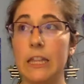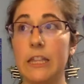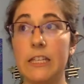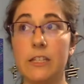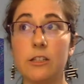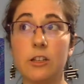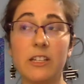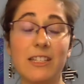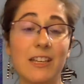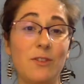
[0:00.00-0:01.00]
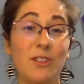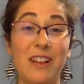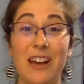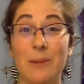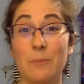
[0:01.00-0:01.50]
This is going to save you a
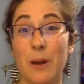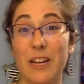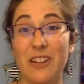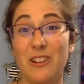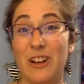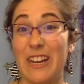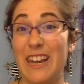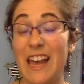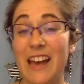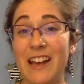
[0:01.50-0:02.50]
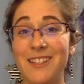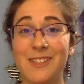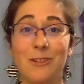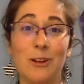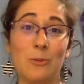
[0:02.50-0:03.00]
lot of money on gas,
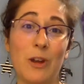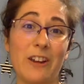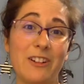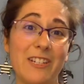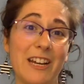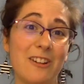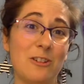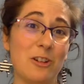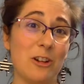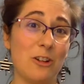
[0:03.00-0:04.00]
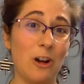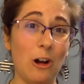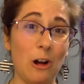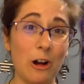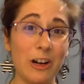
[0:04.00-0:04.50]
on wear and tear on your
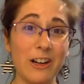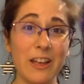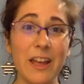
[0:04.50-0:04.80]
car.